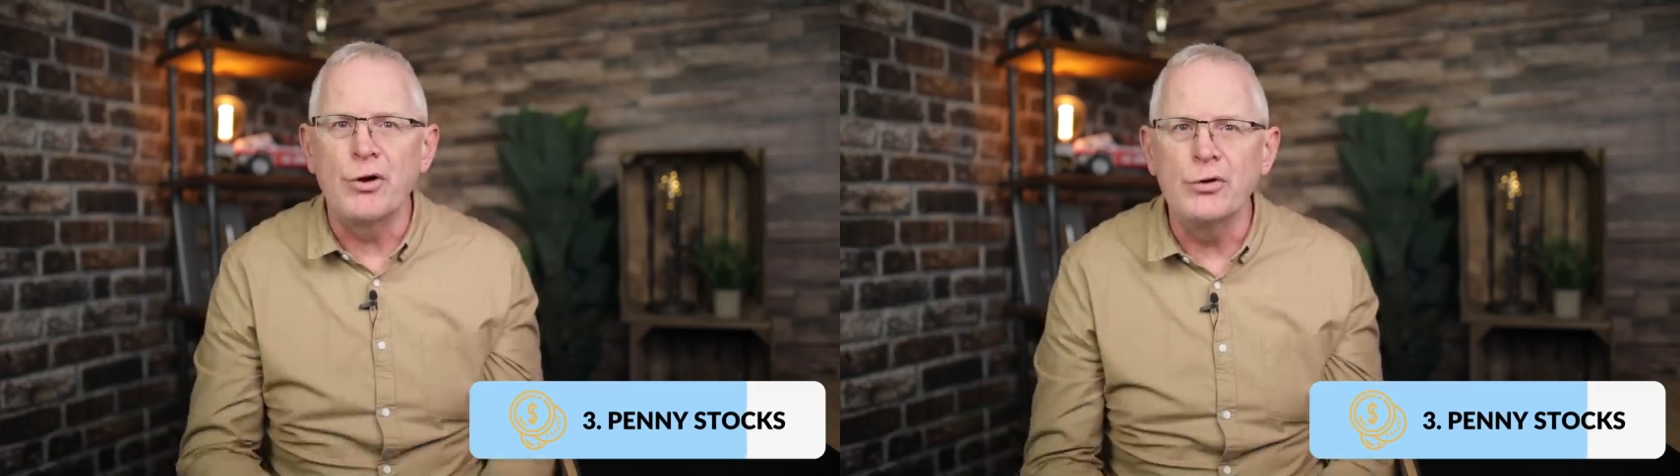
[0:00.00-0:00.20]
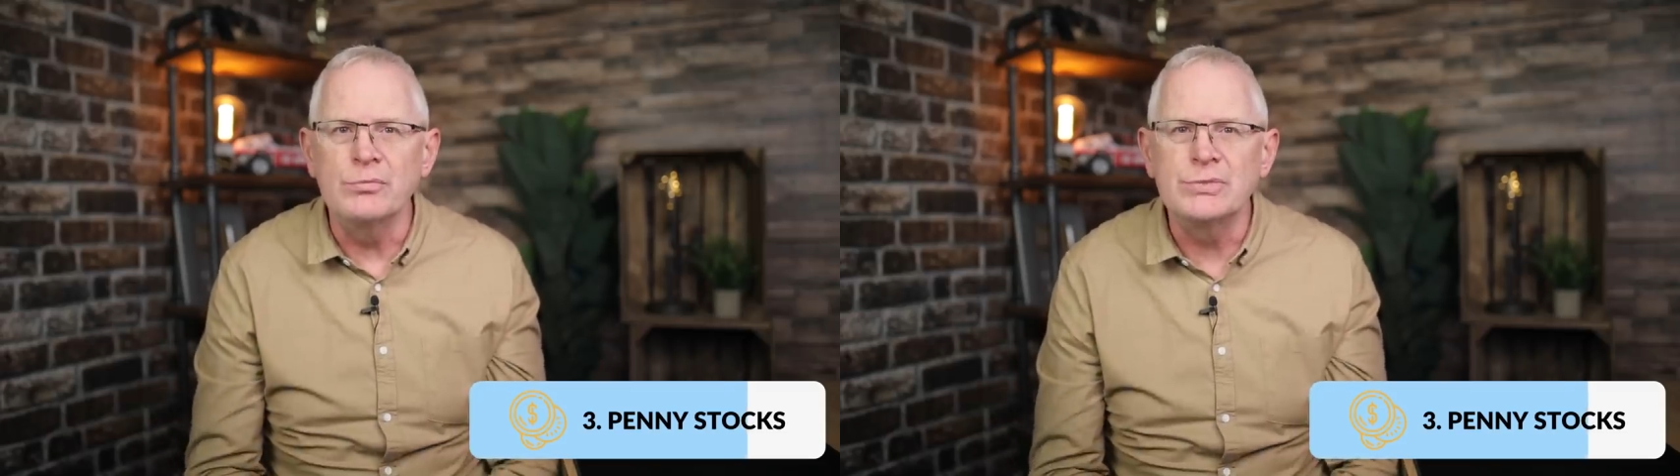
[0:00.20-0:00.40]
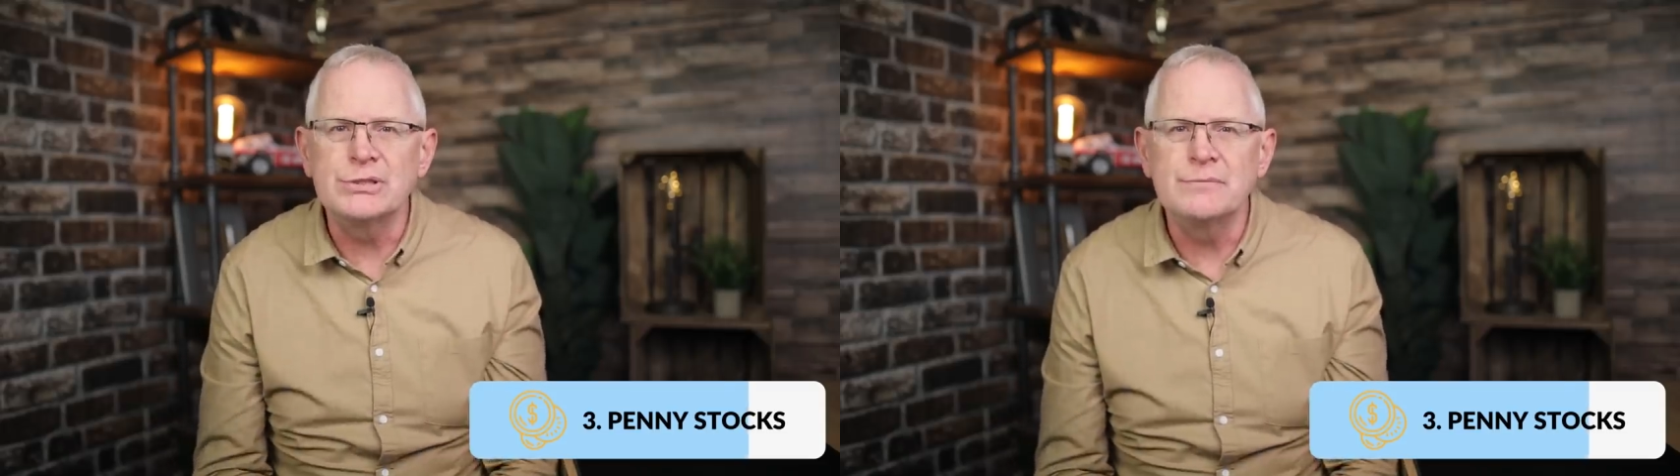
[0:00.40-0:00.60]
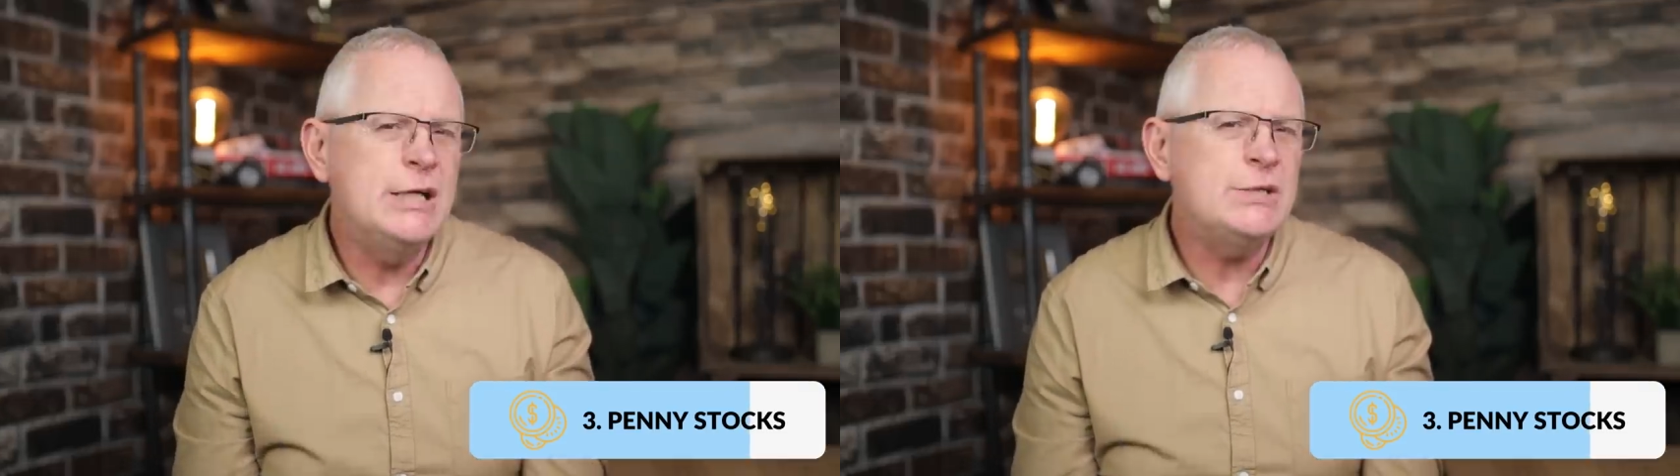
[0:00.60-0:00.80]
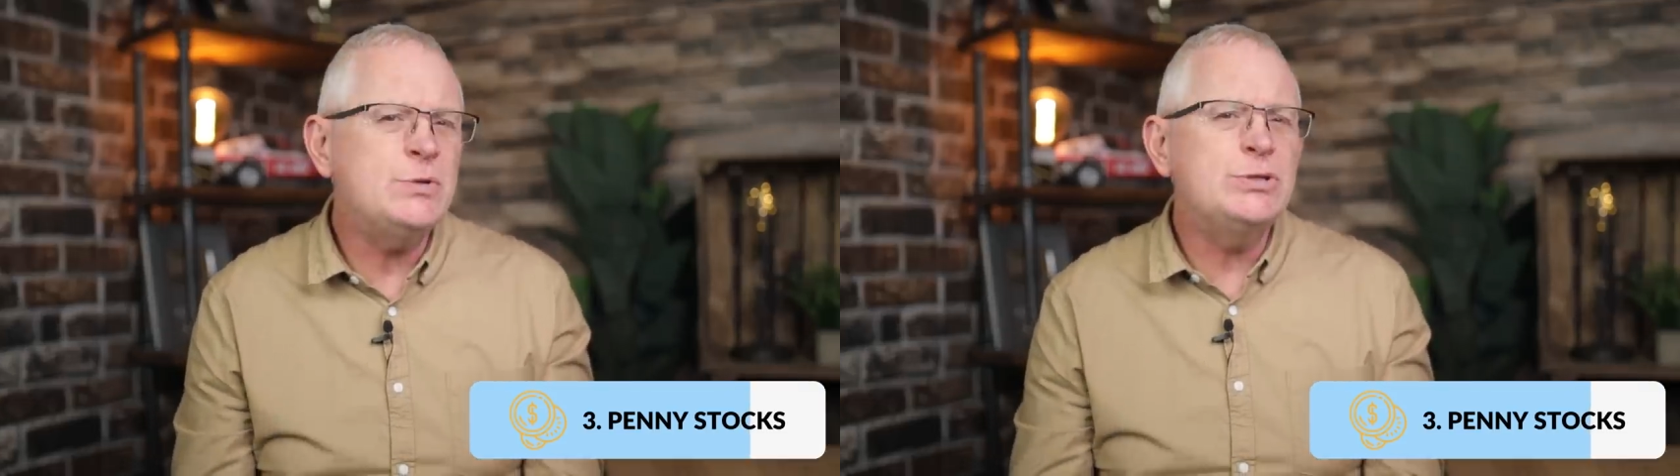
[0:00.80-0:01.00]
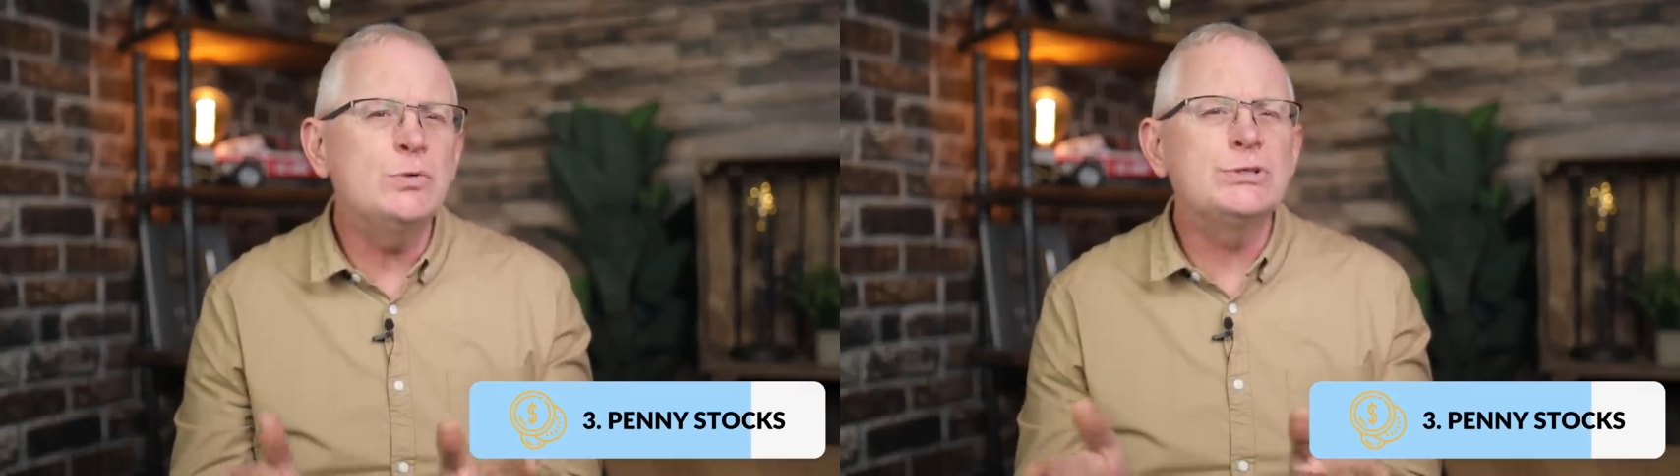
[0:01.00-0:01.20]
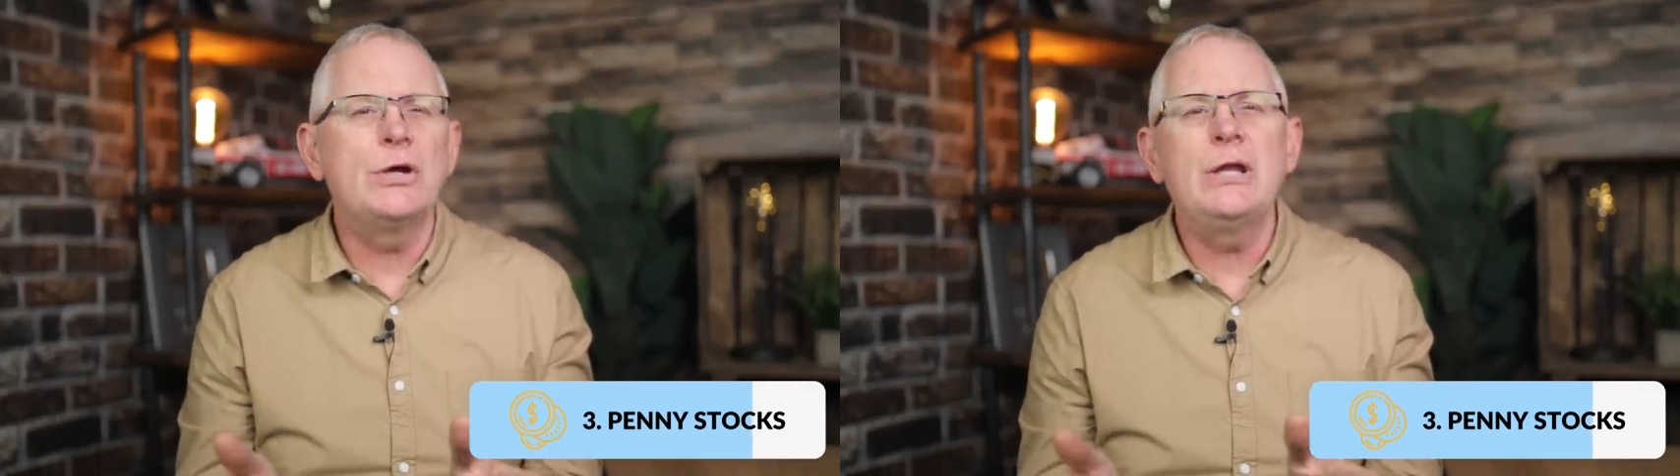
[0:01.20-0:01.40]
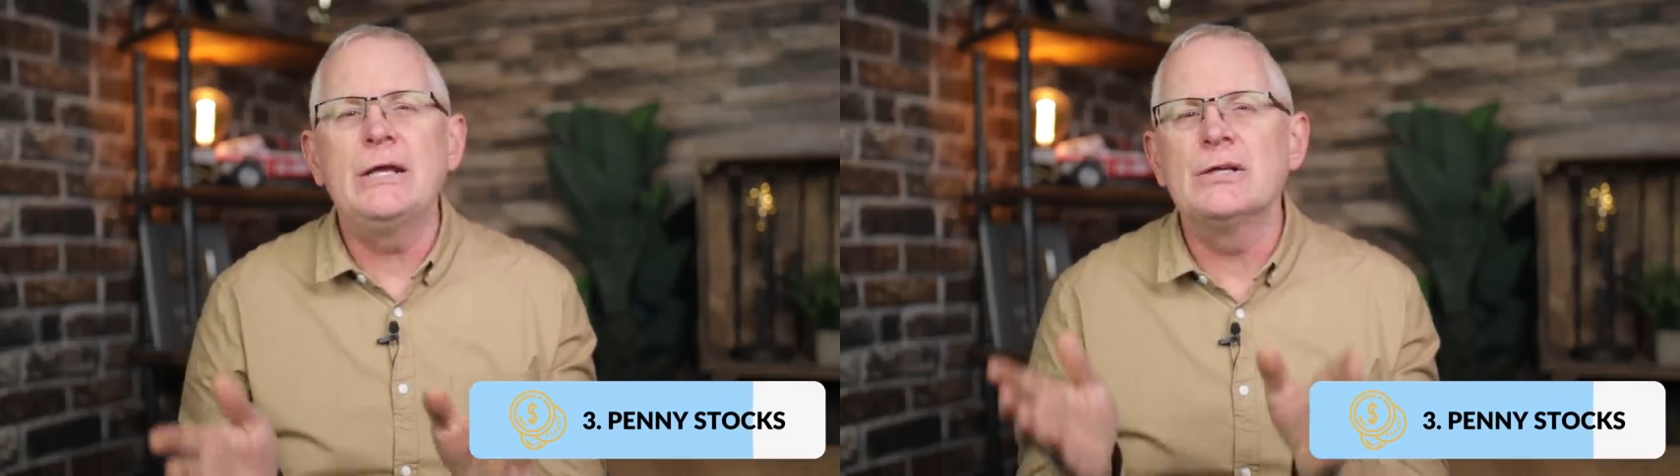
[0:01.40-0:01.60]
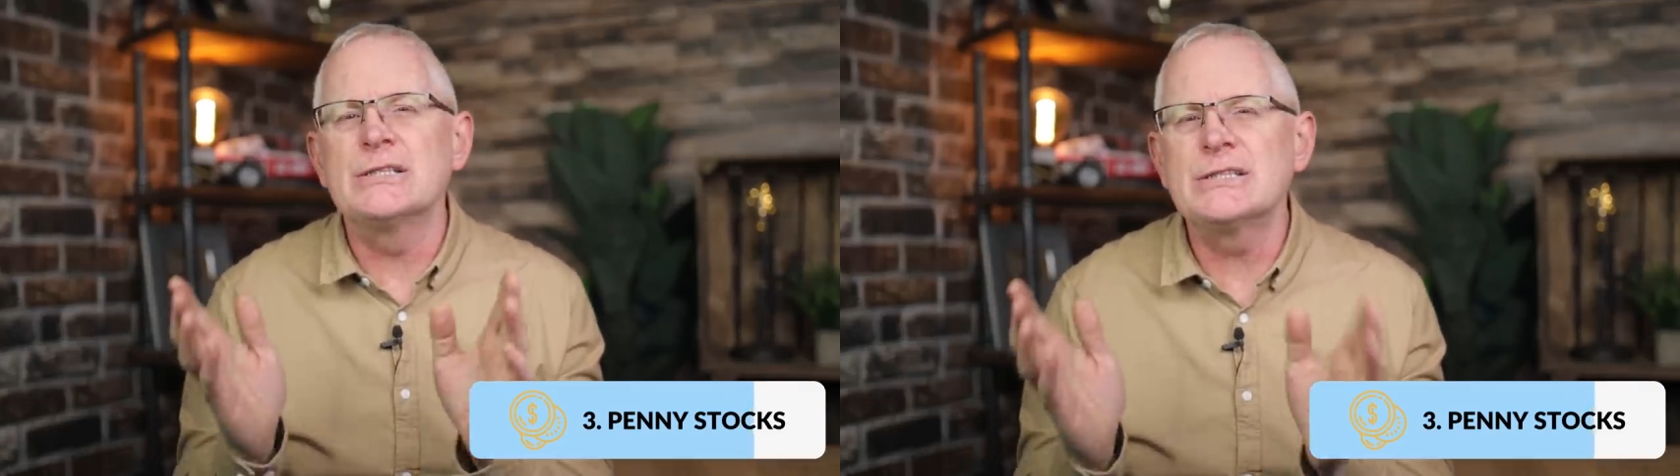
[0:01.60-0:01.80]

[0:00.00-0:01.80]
rooms. This was also they could